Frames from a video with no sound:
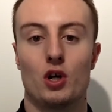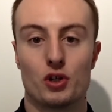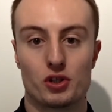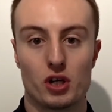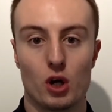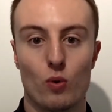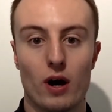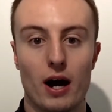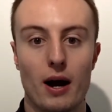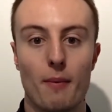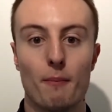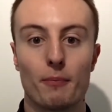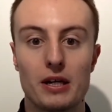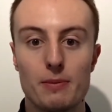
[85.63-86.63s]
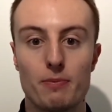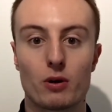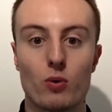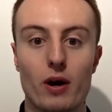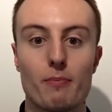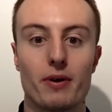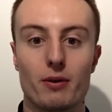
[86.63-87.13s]
So keep it
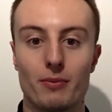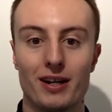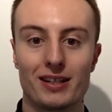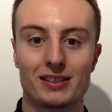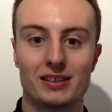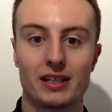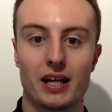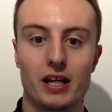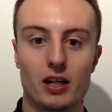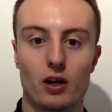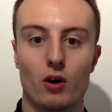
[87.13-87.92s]
quite minimalistic in